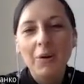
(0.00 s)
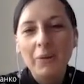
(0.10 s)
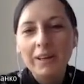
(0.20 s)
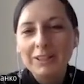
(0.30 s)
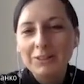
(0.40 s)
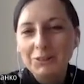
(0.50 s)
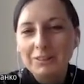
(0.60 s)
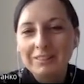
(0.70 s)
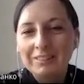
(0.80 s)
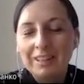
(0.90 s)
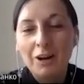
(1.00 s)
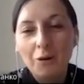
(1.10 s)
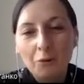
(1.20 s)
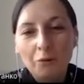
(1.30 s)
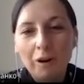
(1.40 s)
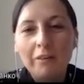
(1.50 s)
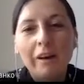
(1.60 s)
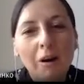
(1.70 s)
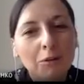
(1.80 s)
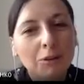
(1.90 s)
we are doing now 5
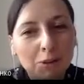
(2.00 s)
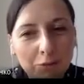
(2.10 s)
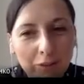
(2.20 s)
hours of